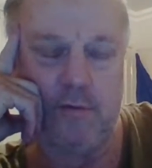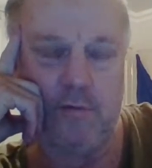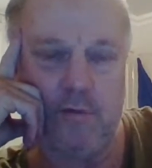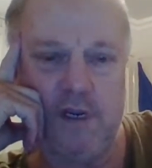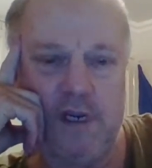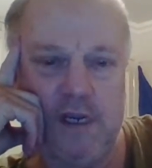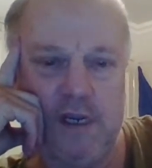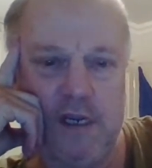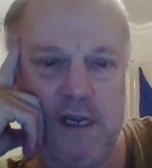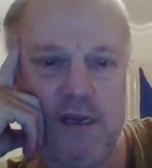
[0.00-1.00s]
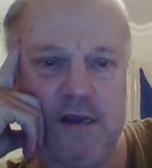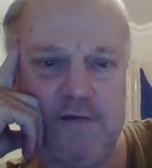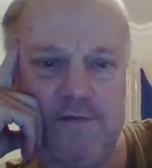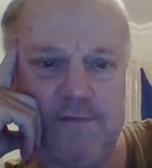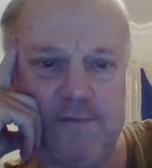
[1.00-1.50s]
we
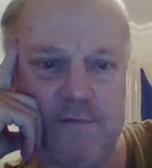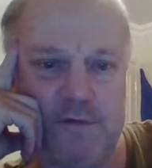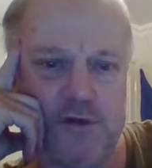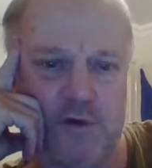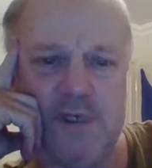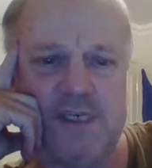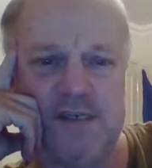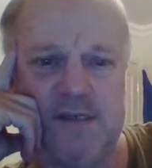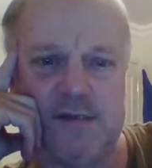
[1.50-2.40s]
have choices